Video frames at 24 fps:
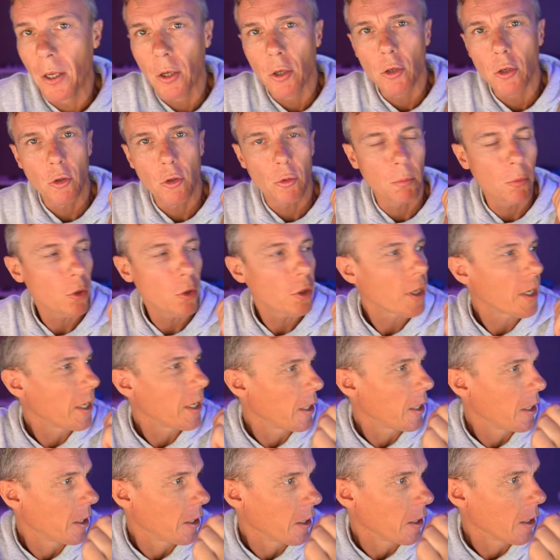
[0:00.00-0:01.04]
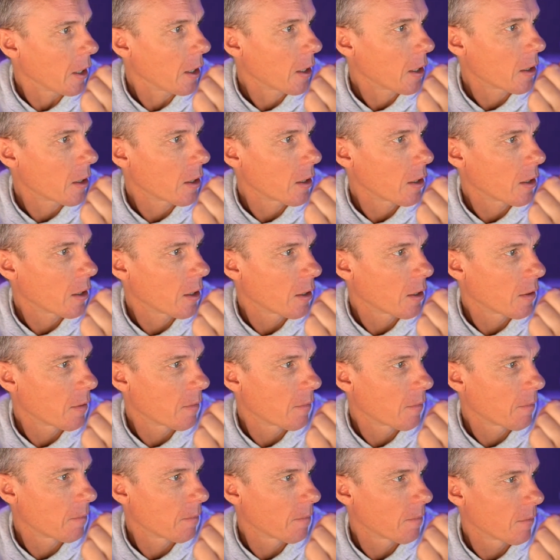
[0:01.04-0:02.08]
Good morning.
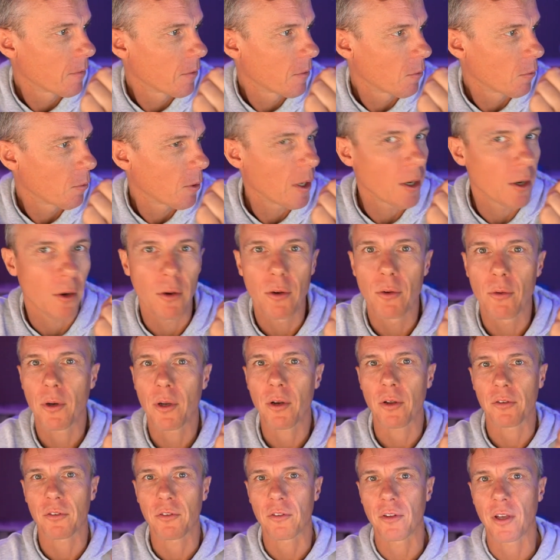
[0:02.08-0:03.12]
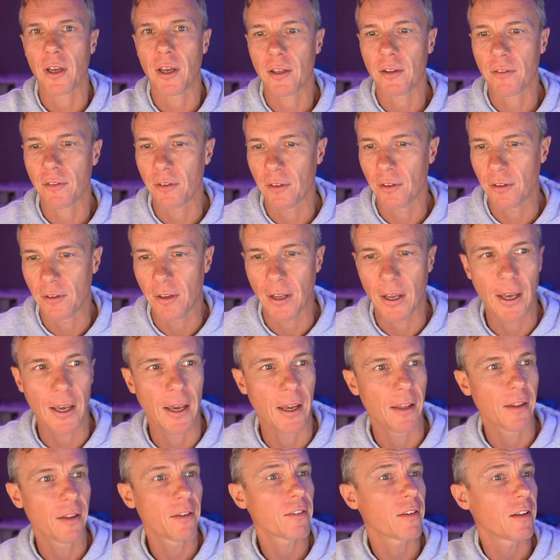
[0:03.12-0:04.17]
Well, where do I start
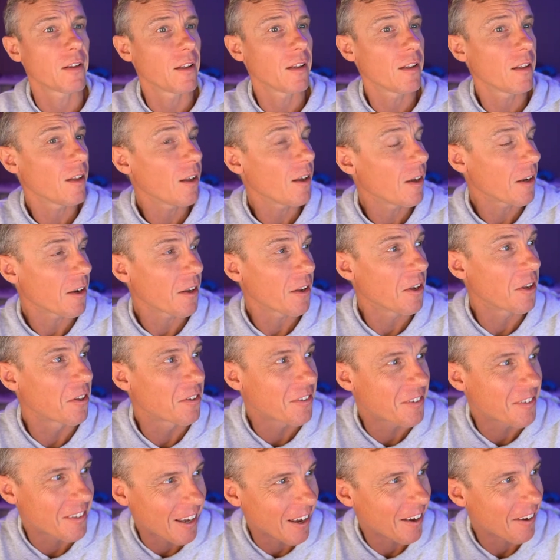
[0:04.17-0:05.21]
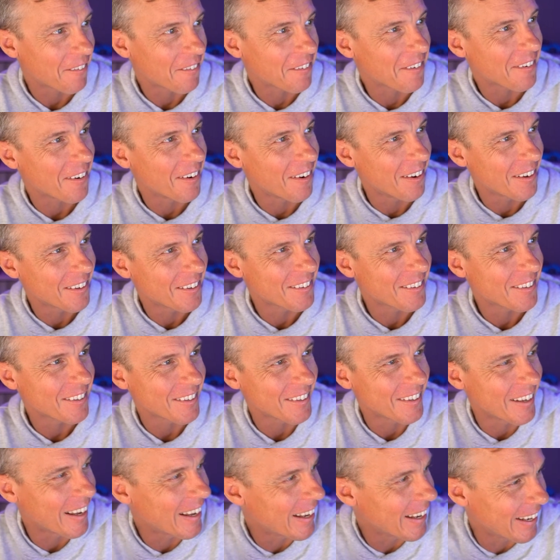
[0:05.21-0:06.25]
today? There's a lot of stuff on
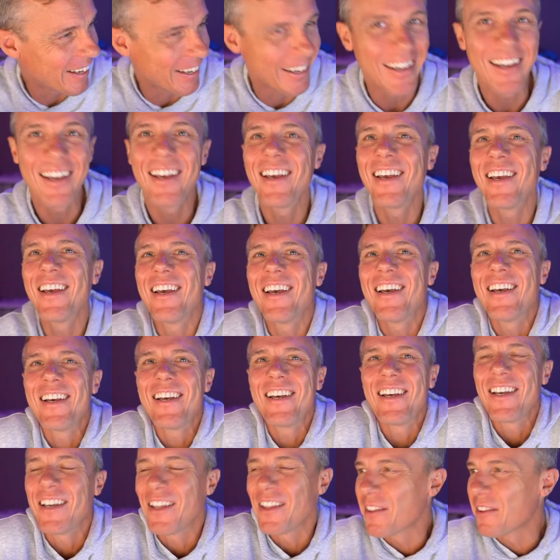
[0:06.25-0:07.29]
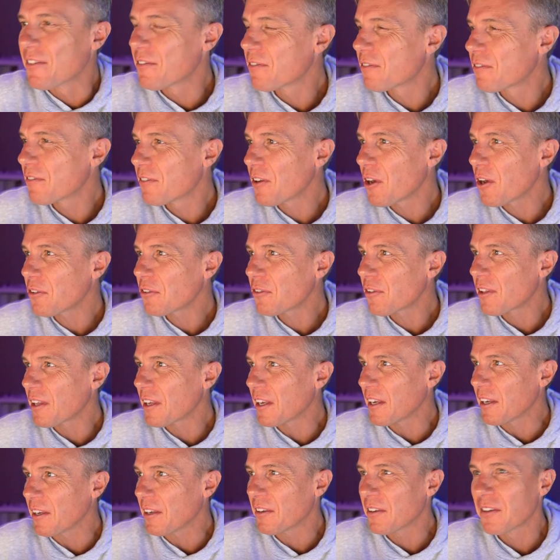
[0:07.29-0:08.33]
today. The first
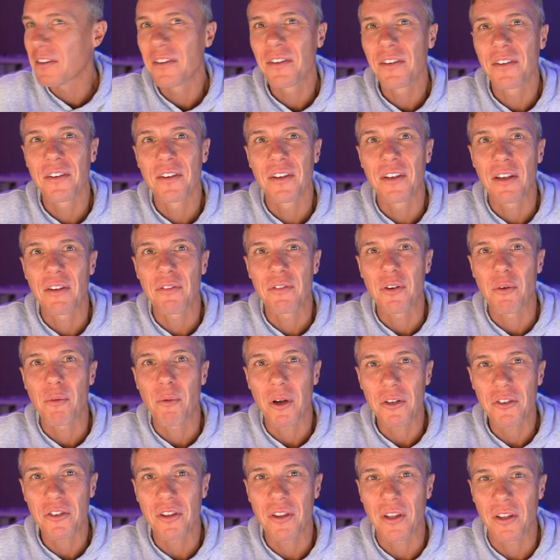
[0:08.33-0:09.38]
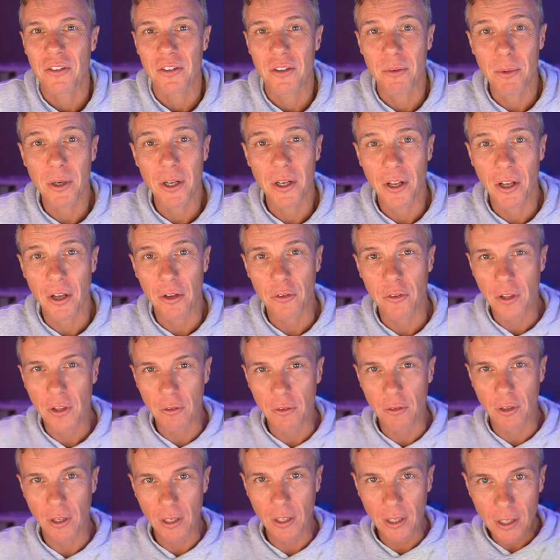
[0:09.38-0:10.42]
thing, if you're watching this, you might notice things
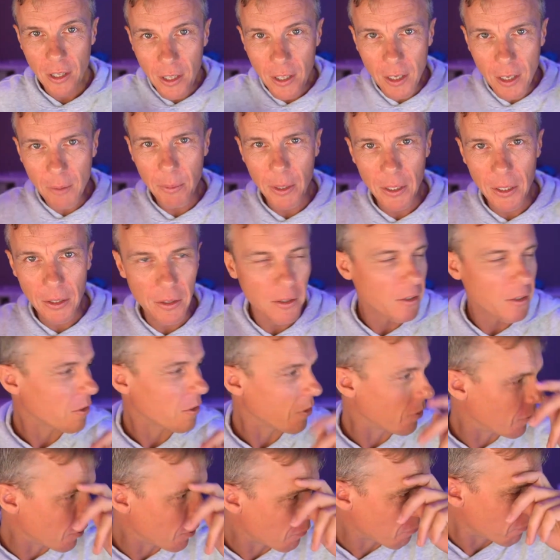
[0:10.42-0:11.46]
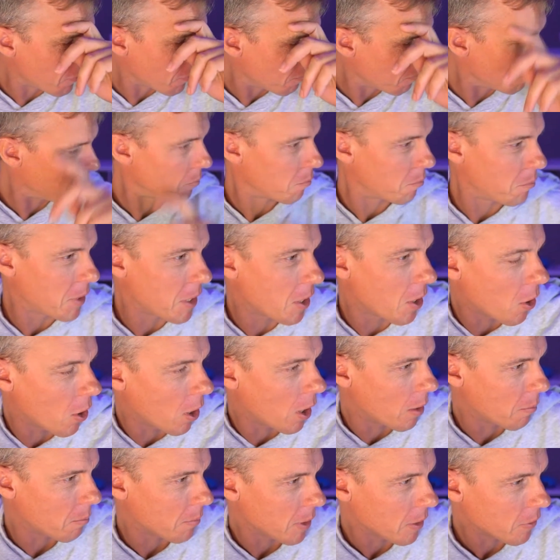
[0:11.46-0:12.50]
look a little bit different
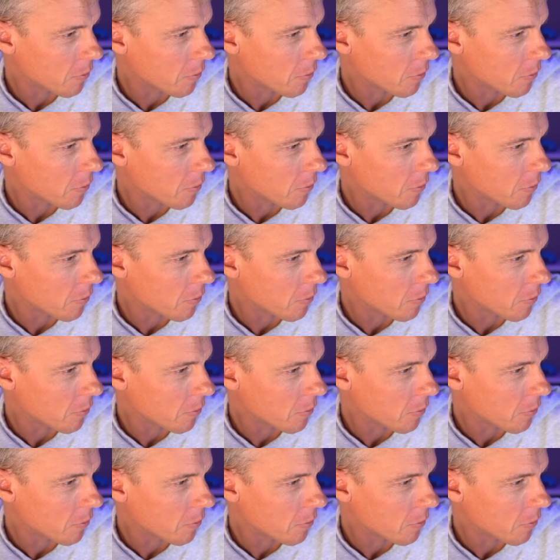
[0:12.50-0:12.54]
behind me.